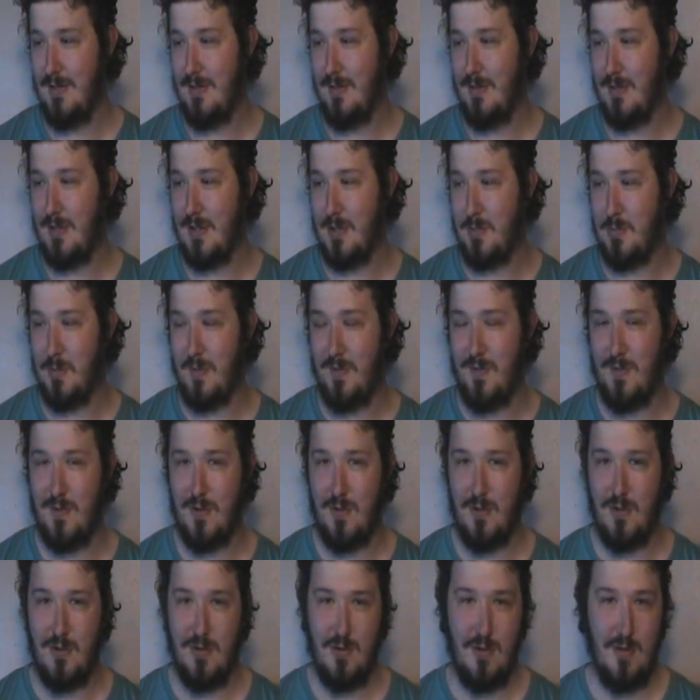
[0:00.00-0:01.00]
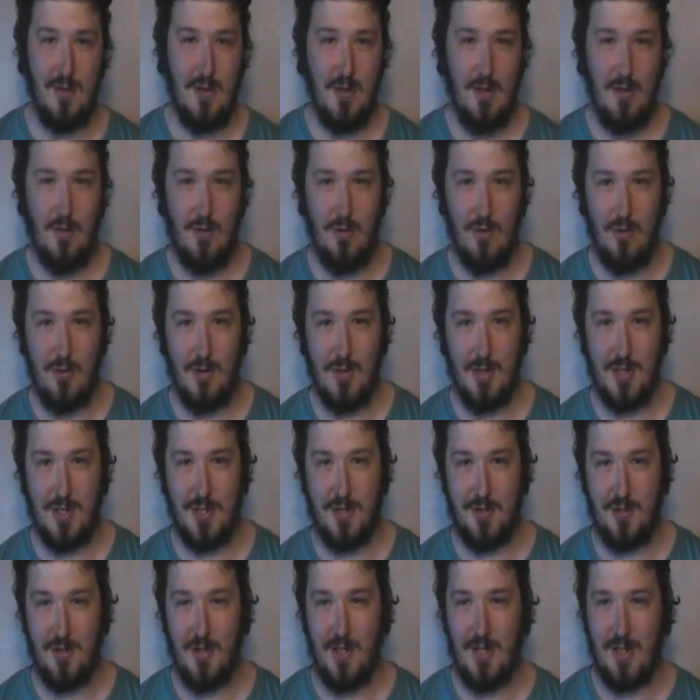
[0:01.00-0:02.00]
just before August
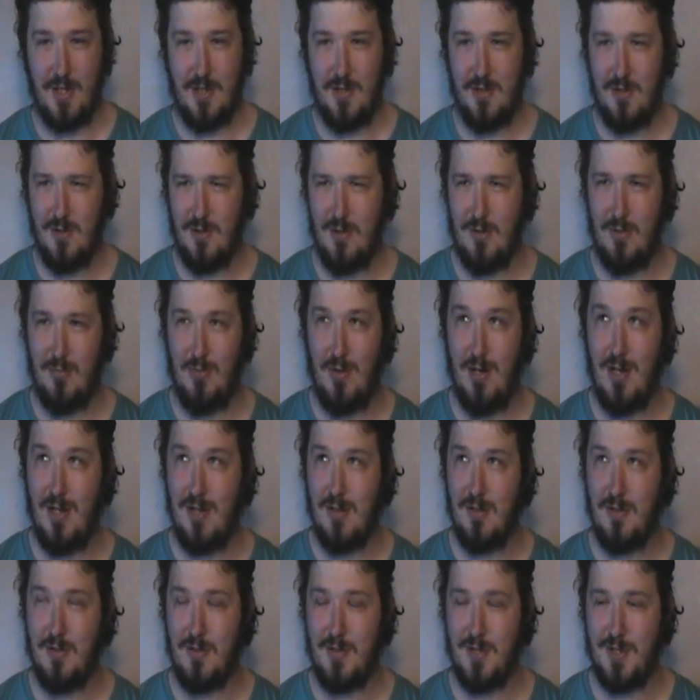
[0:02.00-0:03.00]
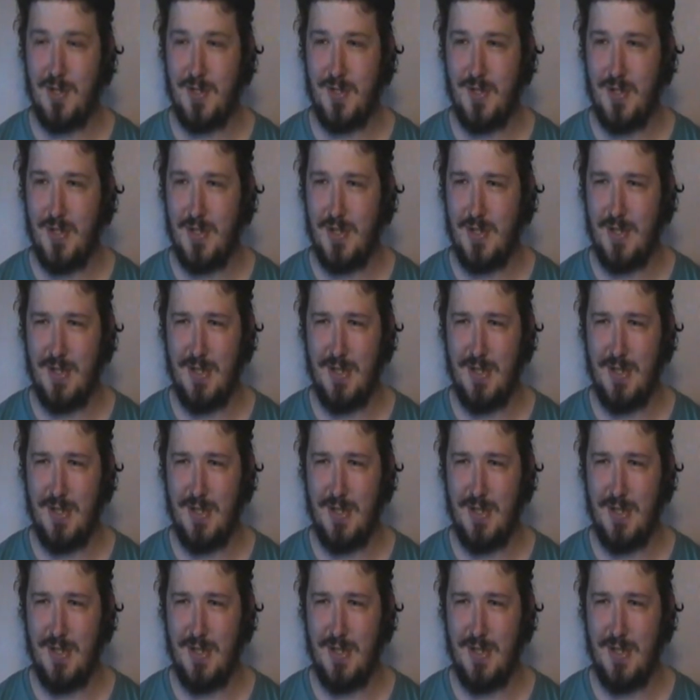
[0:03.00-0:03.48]
struck, or while August struck.